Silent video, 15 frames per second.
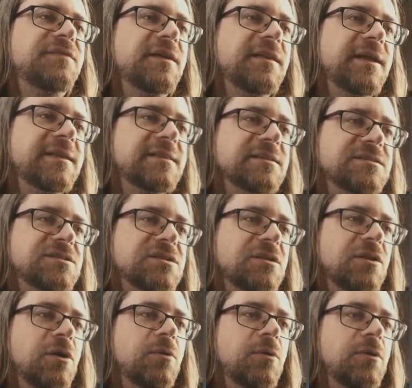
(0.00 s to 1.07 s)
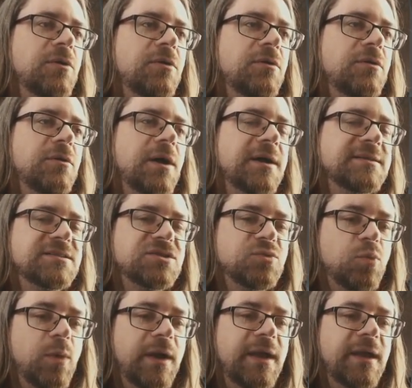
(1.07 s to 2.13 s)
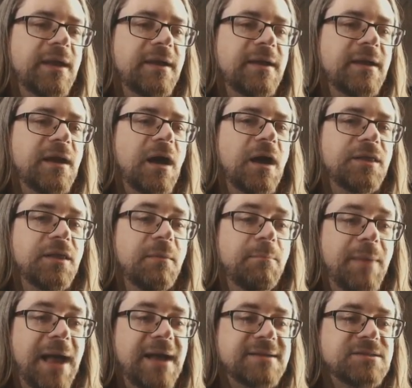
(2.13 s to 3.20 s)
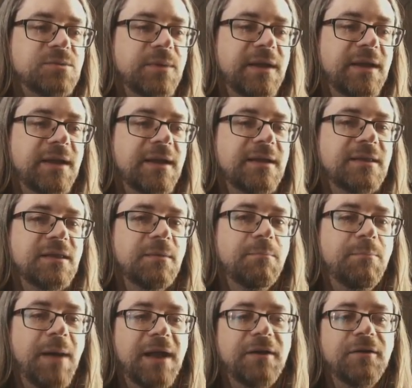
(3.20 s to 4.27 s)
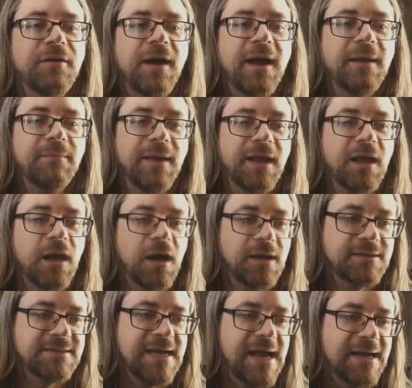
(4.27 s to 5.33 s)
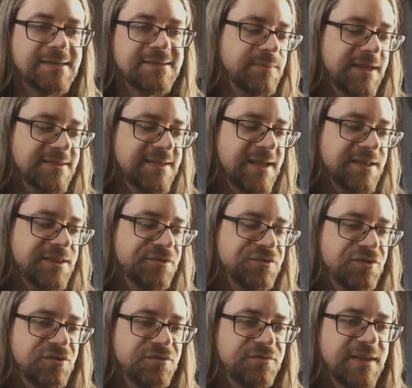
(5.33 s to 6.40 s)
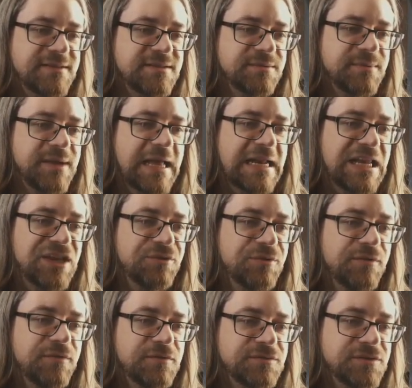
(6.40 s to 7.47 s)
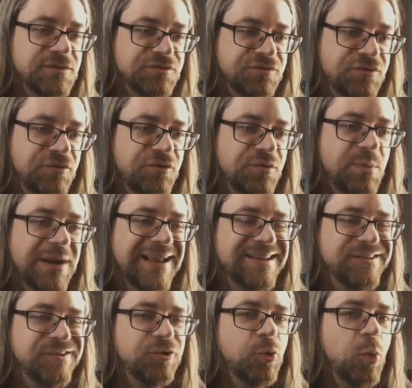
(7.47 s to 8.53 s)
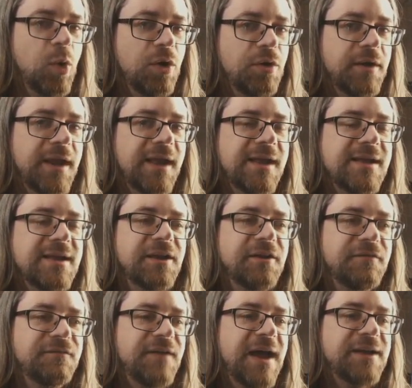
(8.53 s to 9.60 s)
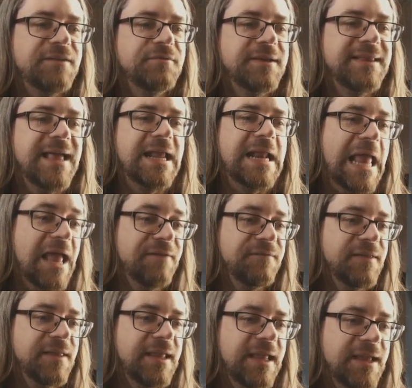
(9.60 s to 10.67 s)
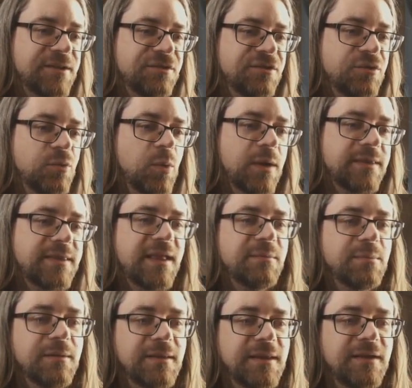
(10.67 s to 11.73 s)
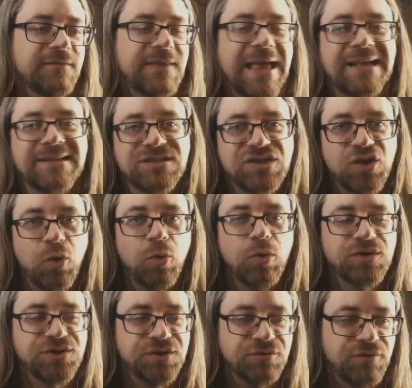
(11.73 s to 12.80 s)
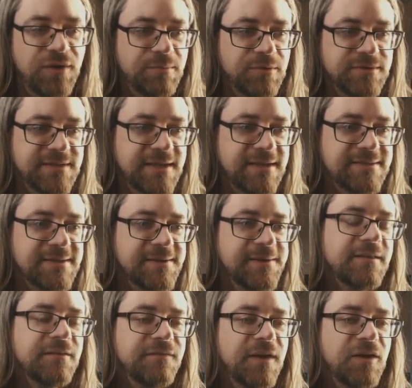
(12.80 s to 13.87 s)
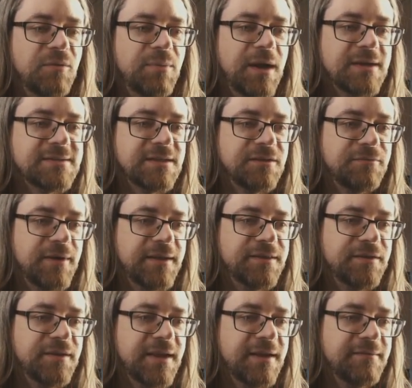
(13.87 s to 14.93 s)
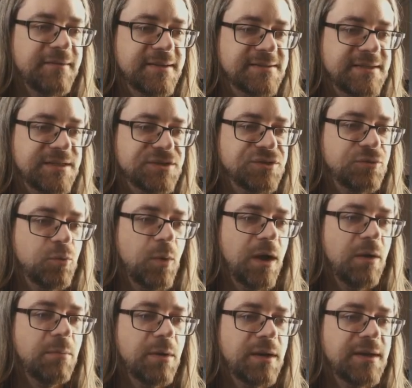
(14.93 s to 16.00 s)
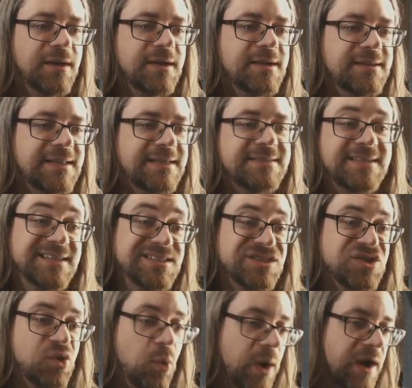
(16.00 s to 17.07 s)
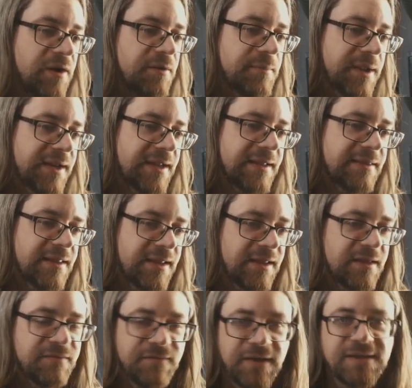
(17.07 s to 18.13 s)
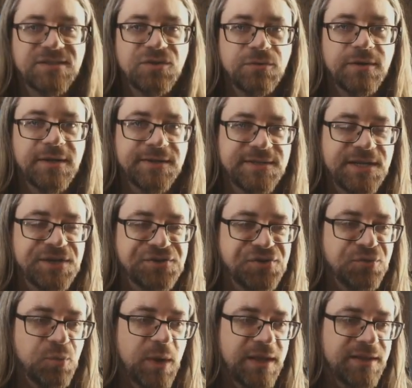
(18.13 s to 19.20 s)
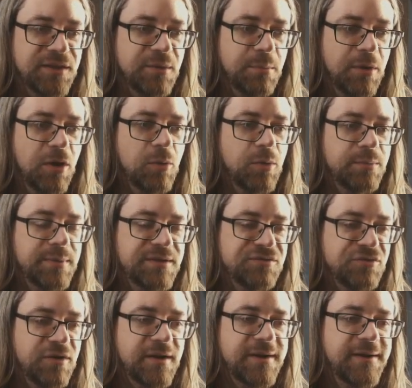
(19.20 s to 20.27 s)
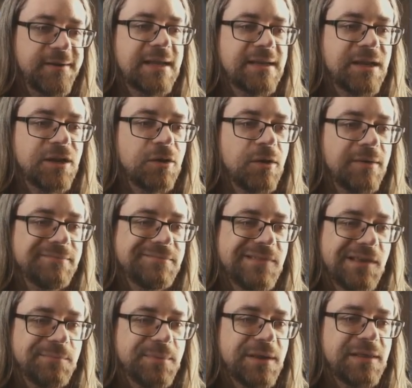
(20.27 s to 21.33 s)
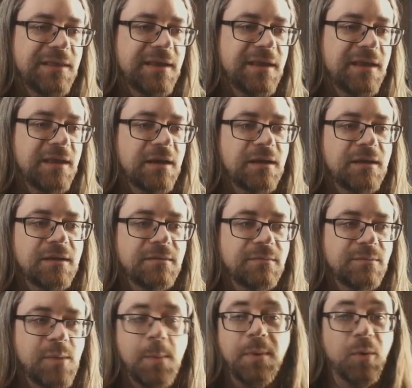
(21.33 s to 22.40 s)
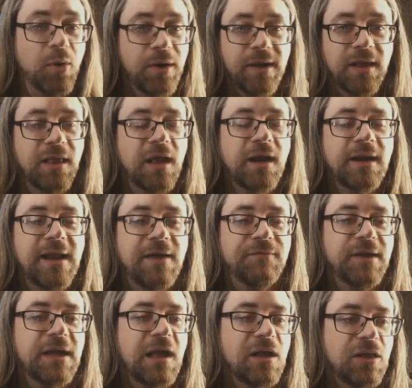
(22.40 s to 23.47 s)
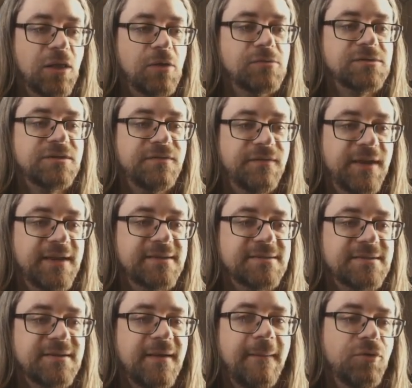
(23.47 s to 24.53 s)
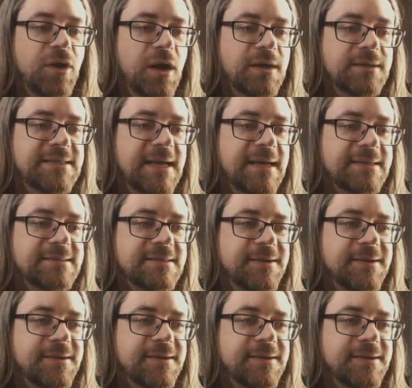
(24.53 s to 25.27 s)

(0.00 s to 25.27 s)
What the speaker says: felt like the slower I swing on the backswing, the better I make contact. So I'm not exactly sure if that's some kind of universal truth, but I do worry that they're factoring that heavily into what they believe that score should represent. And then the final box on the right there, you can't really see it too well, but that says square, meaning the face orientation when the ball would be struck. And I've typically I've been working a lot on having a closed face through contact.